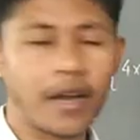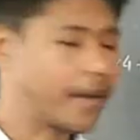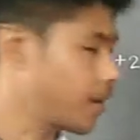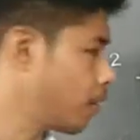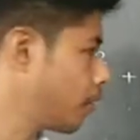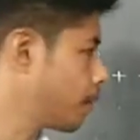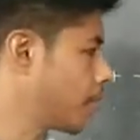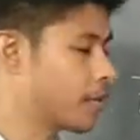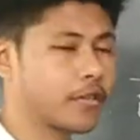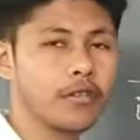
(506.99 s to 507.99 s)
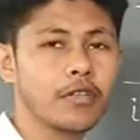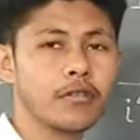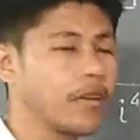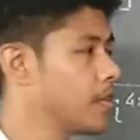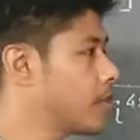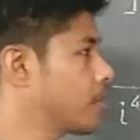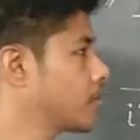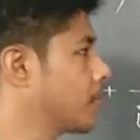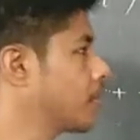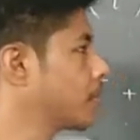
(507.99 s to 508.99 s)
I think all of you understood this one.
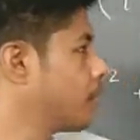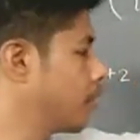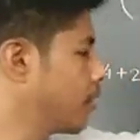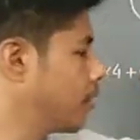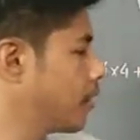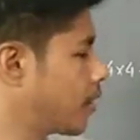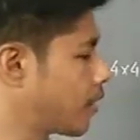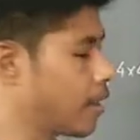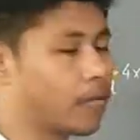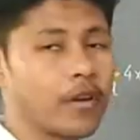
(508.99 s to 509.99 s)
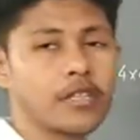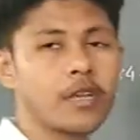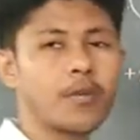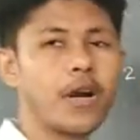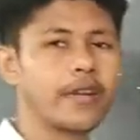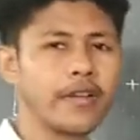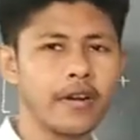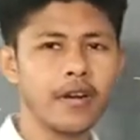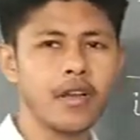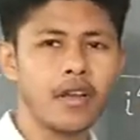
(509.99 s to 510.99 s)
This one is only the calculation part
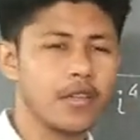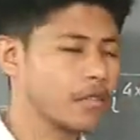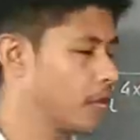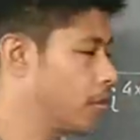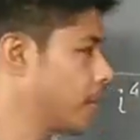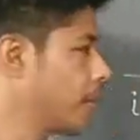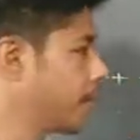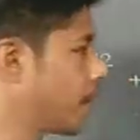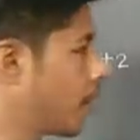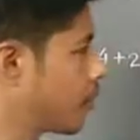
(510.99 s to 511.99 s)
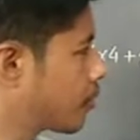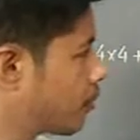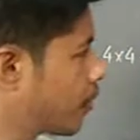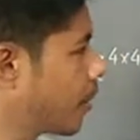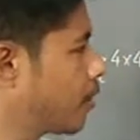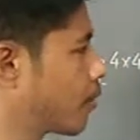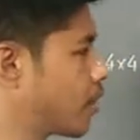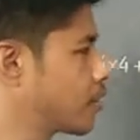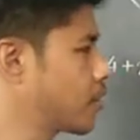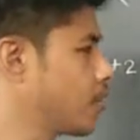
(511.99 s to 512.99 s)
here. So if you understood, then you
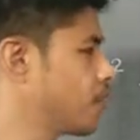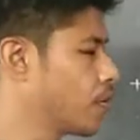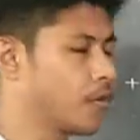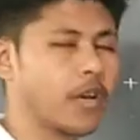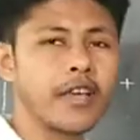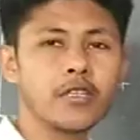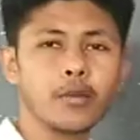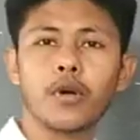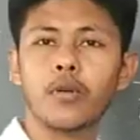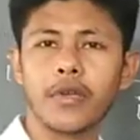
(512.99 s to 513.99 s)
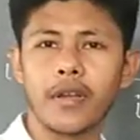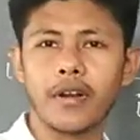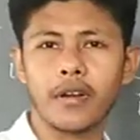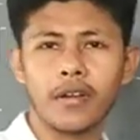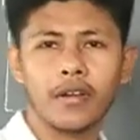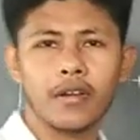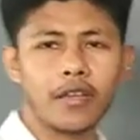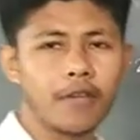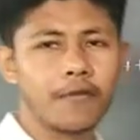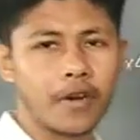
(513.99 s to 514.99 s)
can skip few lines from here
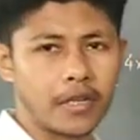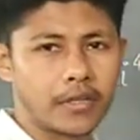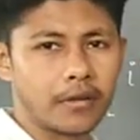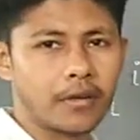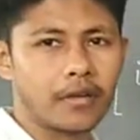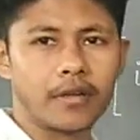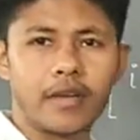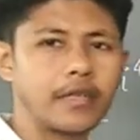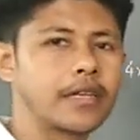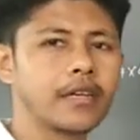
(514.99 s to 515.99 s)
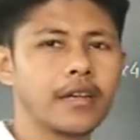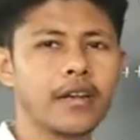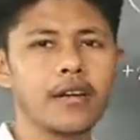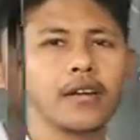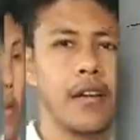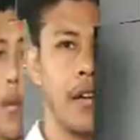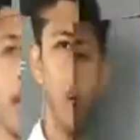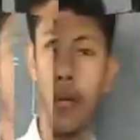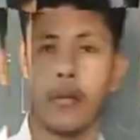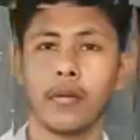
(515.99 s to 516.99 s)
if you understood. Is it clear?
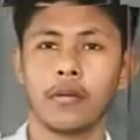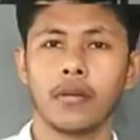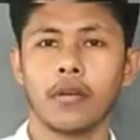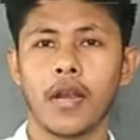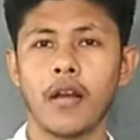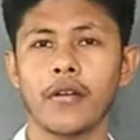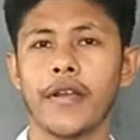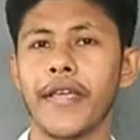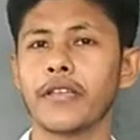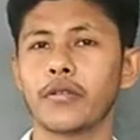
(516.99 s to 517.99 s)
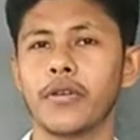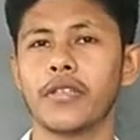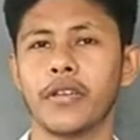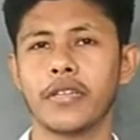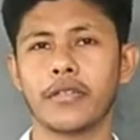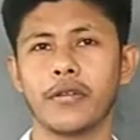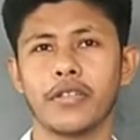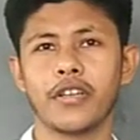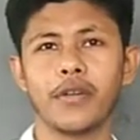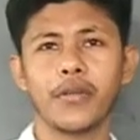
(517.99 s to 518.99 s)
Okay, now the next question is
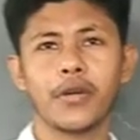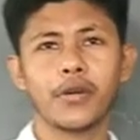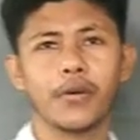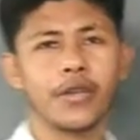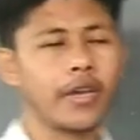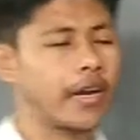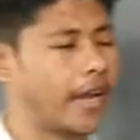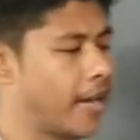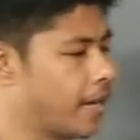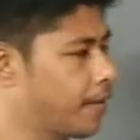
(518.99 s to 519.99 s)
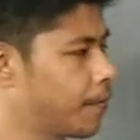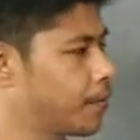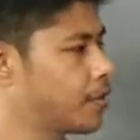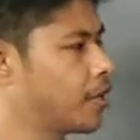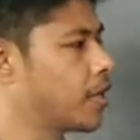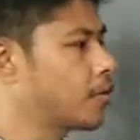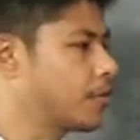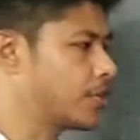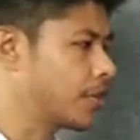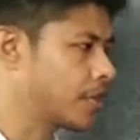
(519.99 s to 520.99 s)
question number 2 here, and if you see the
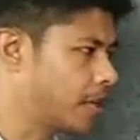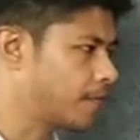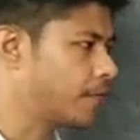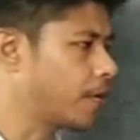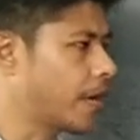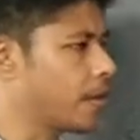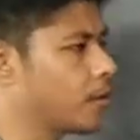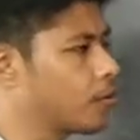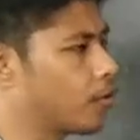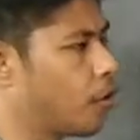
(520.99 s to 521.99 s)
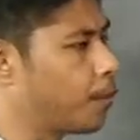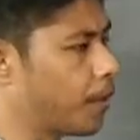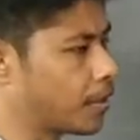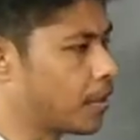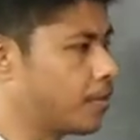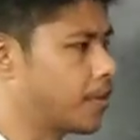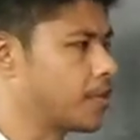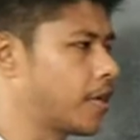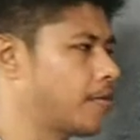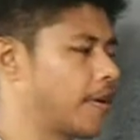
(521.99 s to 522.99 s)
question here, for any two complex
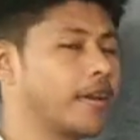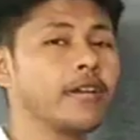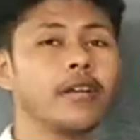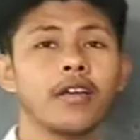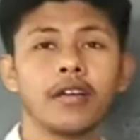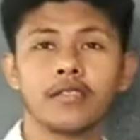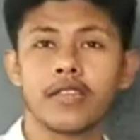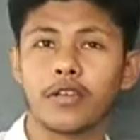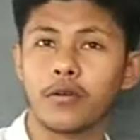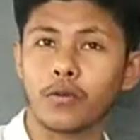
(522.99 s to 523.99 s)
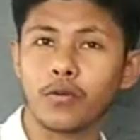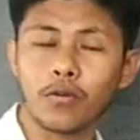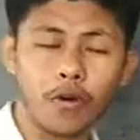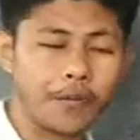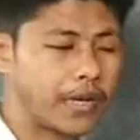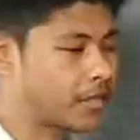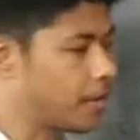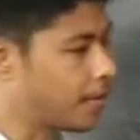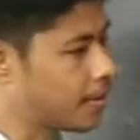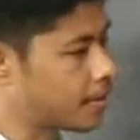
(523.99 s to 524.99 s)
numbers z1 and z2, two complex
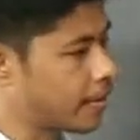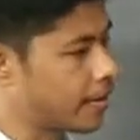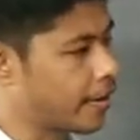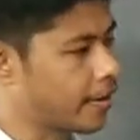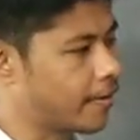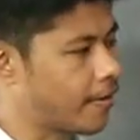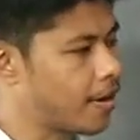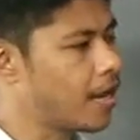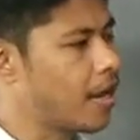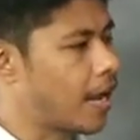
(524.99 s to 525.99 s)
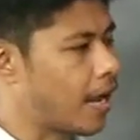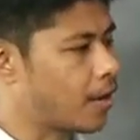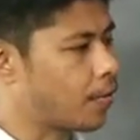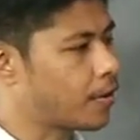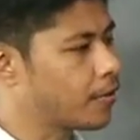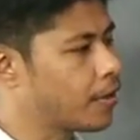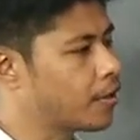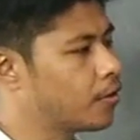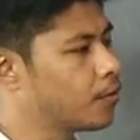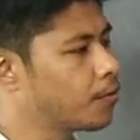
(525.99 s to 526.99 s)
numbers are here given, and what we
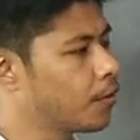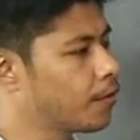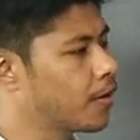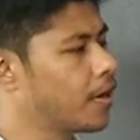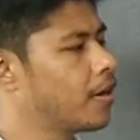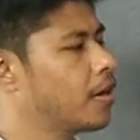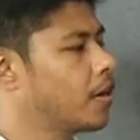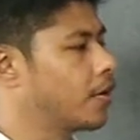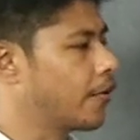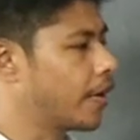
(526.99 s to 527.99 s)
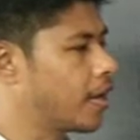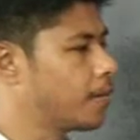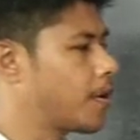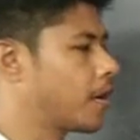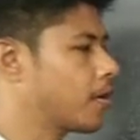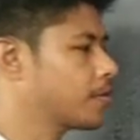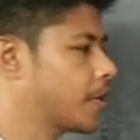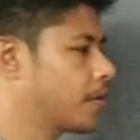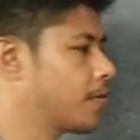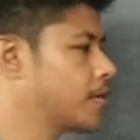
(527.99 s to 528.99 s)
need to prove here, real part of
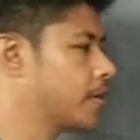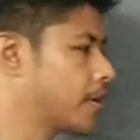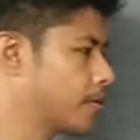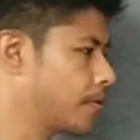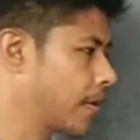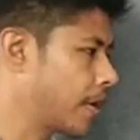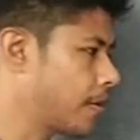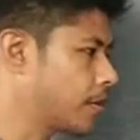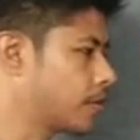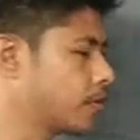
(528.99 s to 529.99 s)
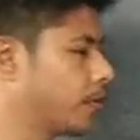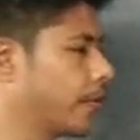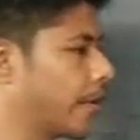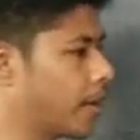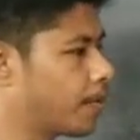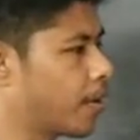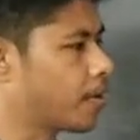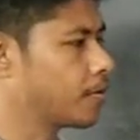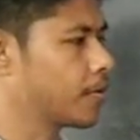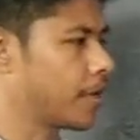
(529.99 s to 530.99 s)
z1 z2 equals to real
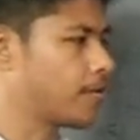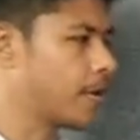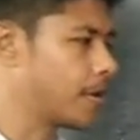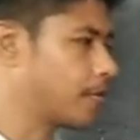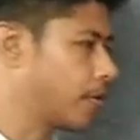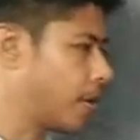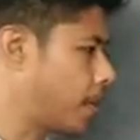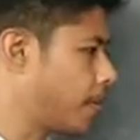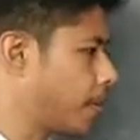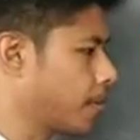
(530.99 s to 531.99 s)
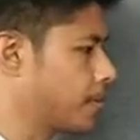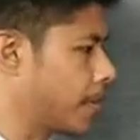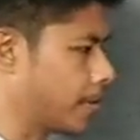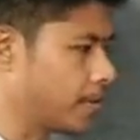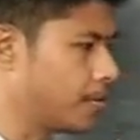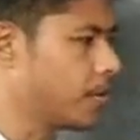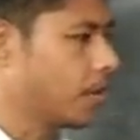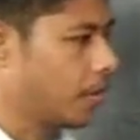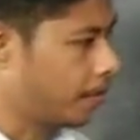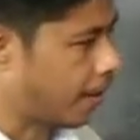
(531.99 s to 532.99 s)
part of z1 into real part of z2
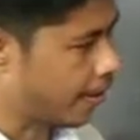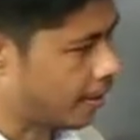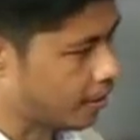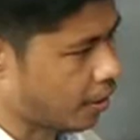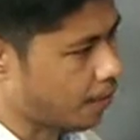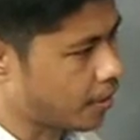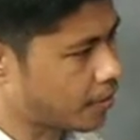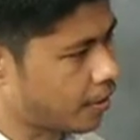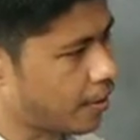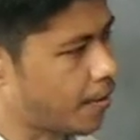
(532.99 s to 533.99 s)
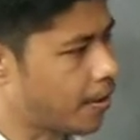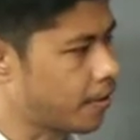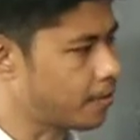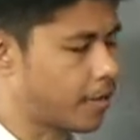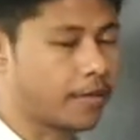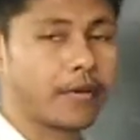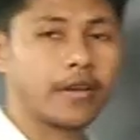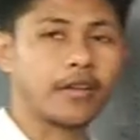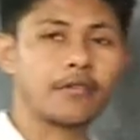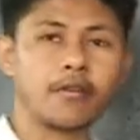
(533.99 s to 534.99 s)
minus imaginary part of
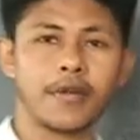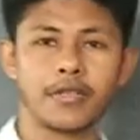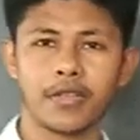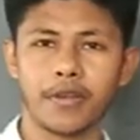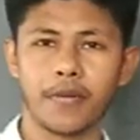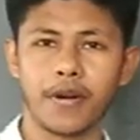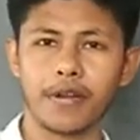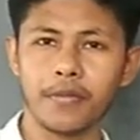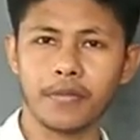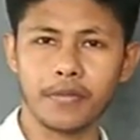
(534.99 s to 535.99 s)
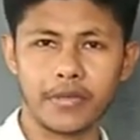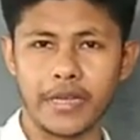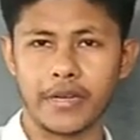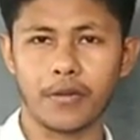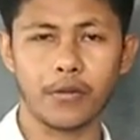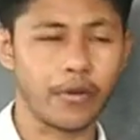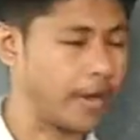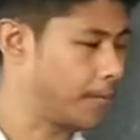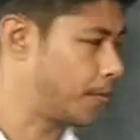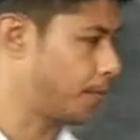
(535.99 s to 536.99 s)
z1 into imaginary part of z2 we
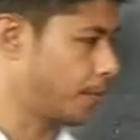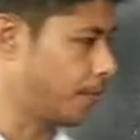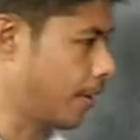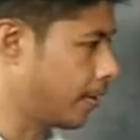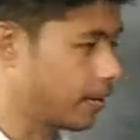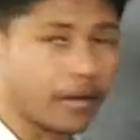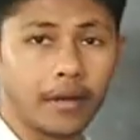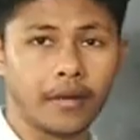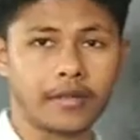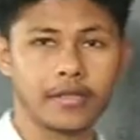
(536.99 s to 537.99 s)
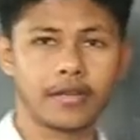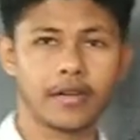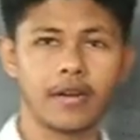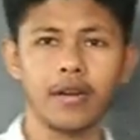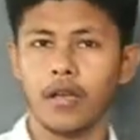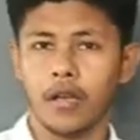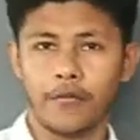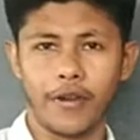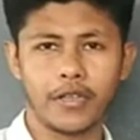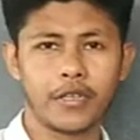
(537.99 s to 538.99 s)
have to prove here. Is it clear?
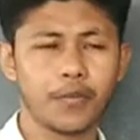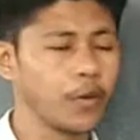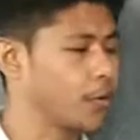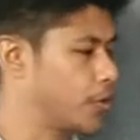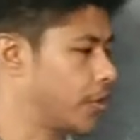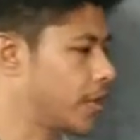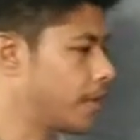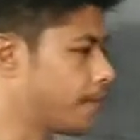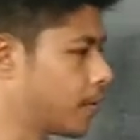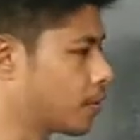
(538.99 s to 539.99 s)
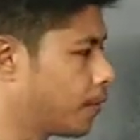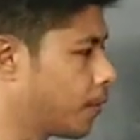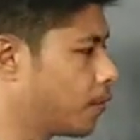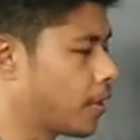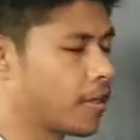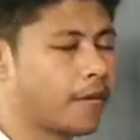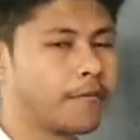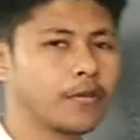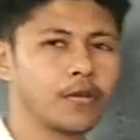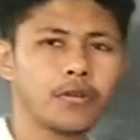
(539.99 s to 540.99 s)
Very simple question here. First of all, what you
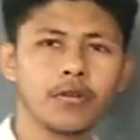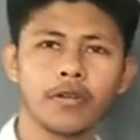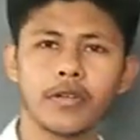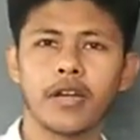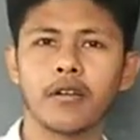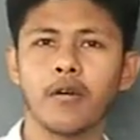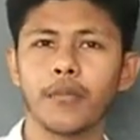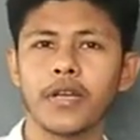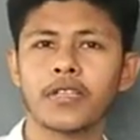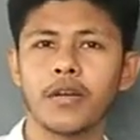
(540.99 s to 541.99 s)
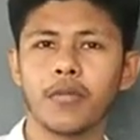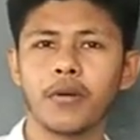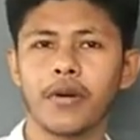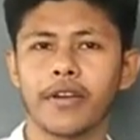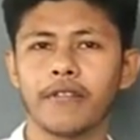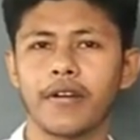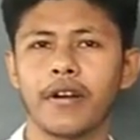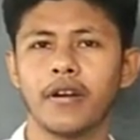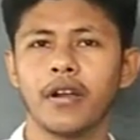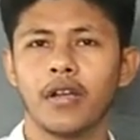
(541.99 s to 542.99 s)
have to do, the complex number
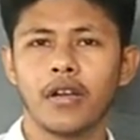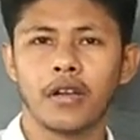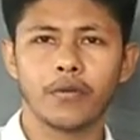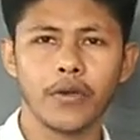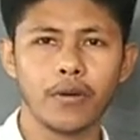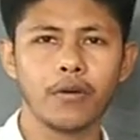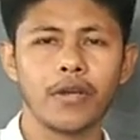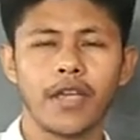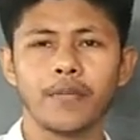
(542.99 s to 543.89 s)
whatever we know, a